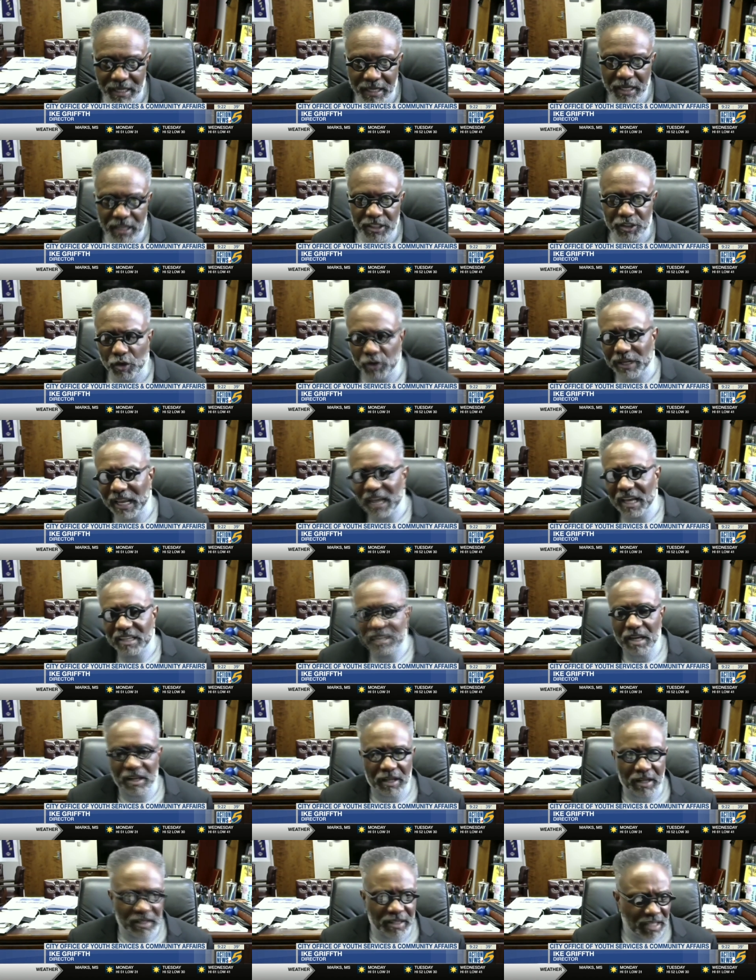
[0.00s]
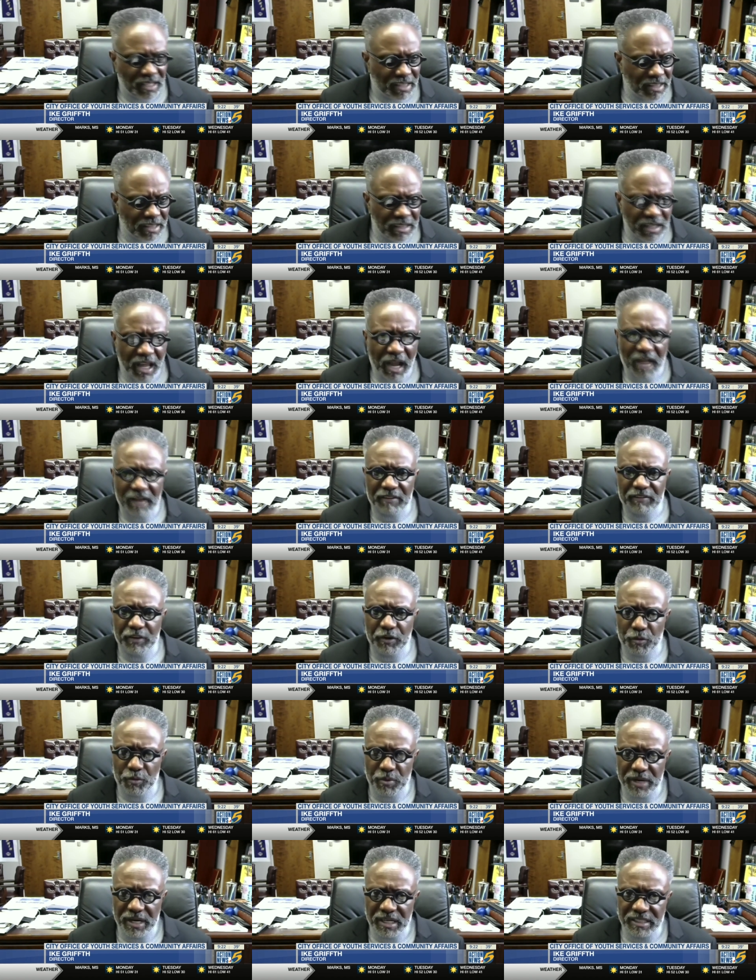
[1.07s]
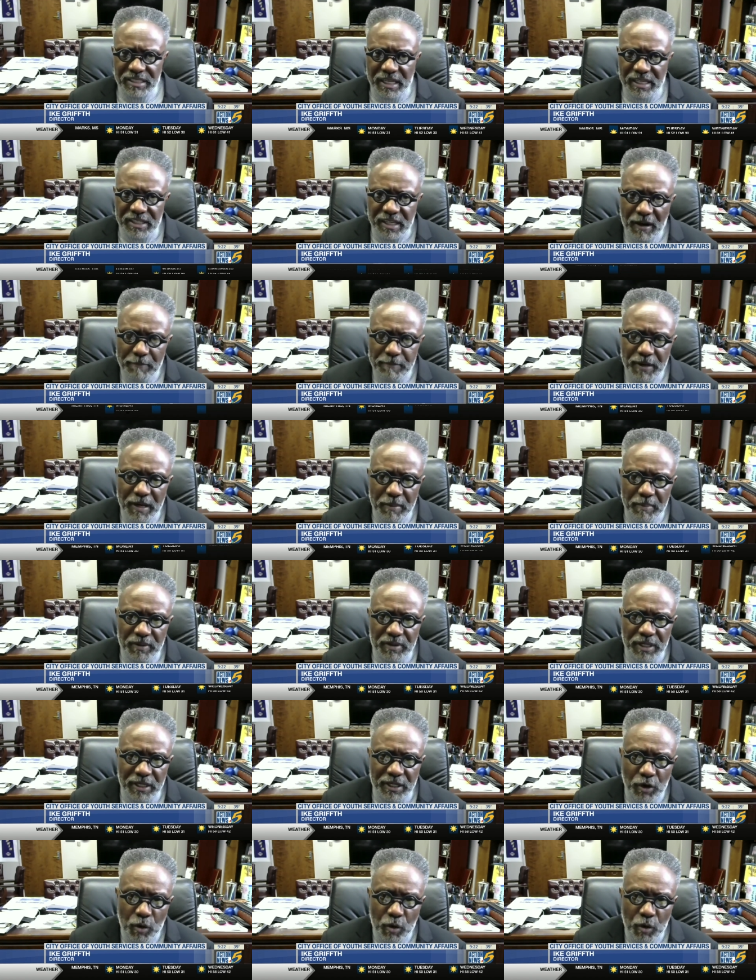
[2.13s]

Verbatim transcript: So there's a lot of careers that young people can go